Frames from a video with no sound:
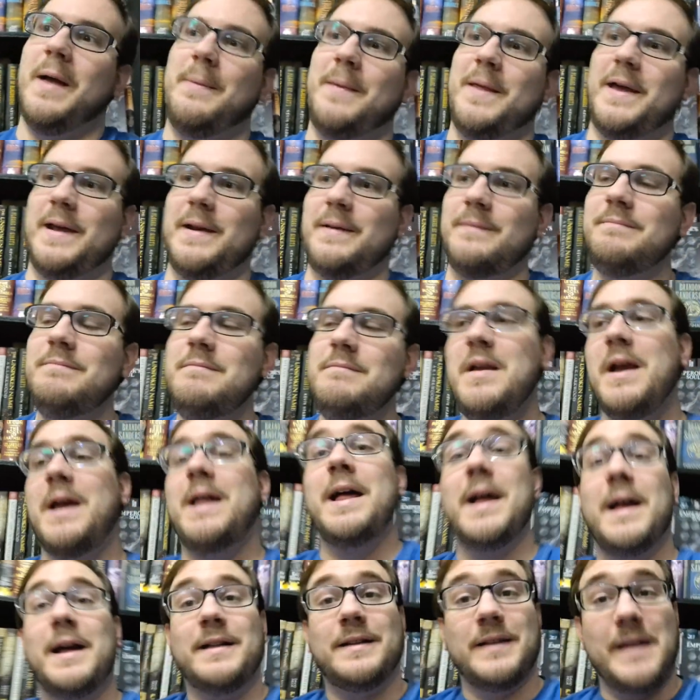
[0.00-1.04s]
And then
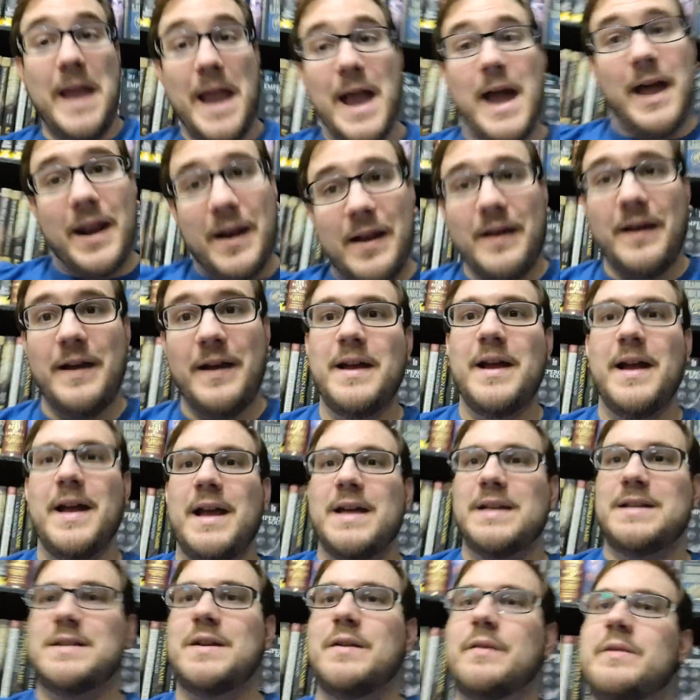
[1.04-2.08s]
Leanna
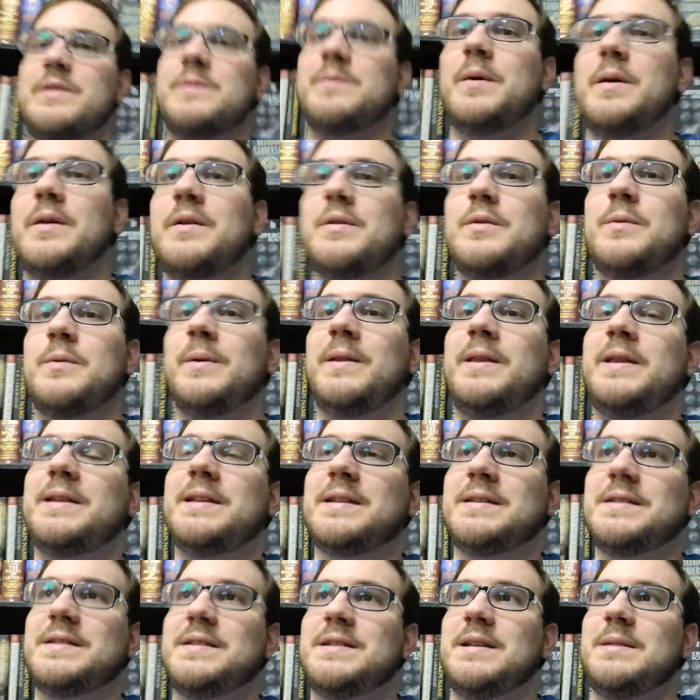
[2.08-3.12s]
is the only one who really
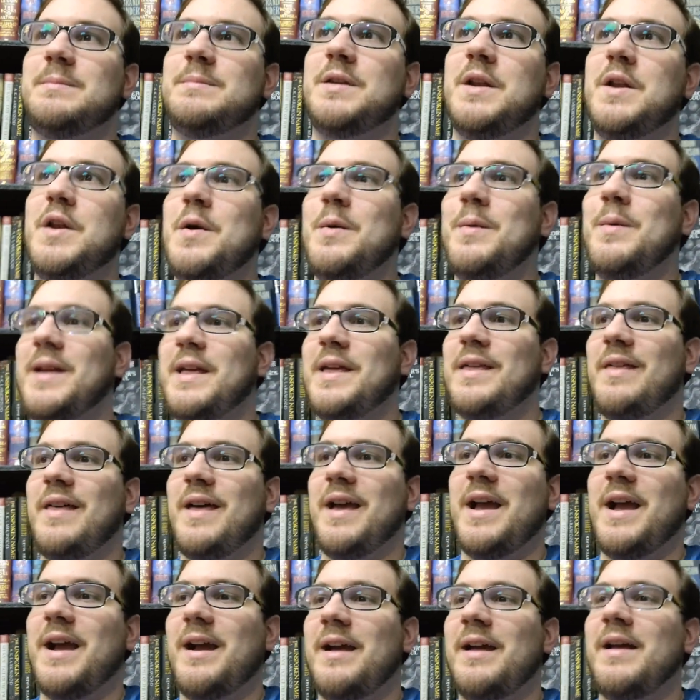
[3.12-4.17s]
doesn't seem to do
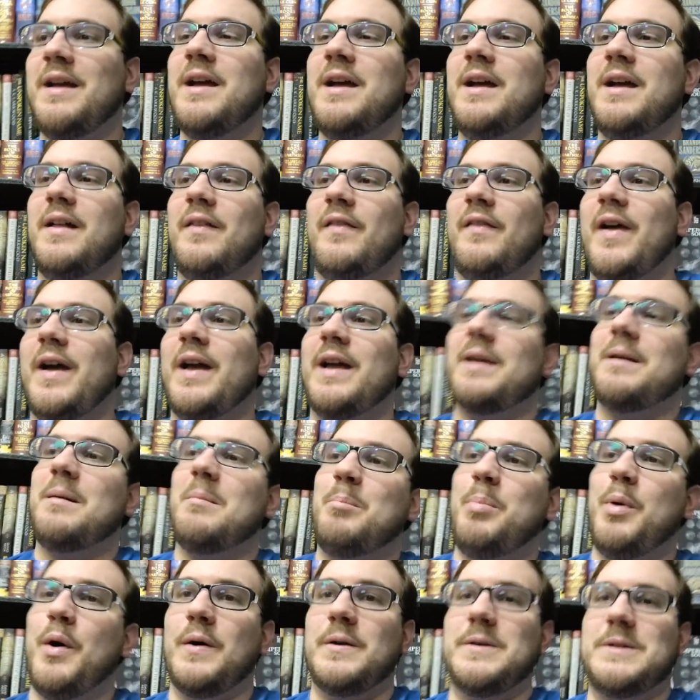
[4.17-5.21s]
anything like
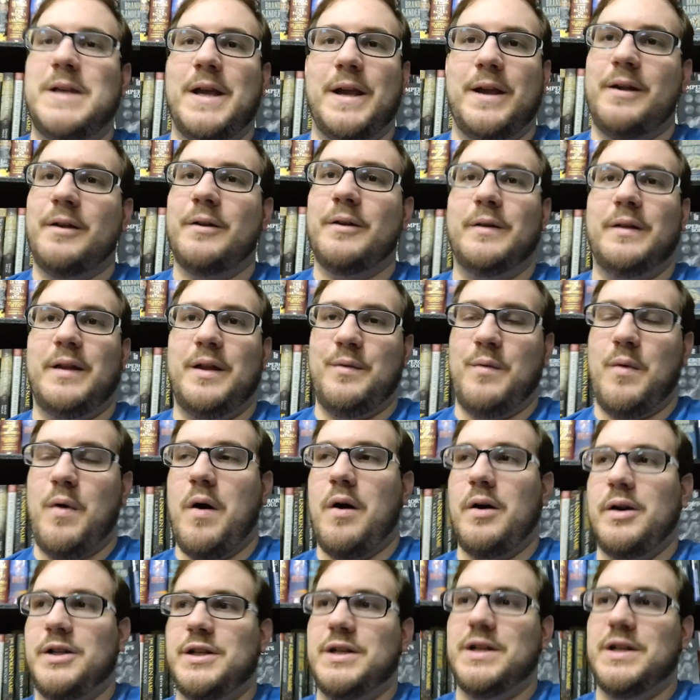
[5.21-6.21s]
particularly wrong.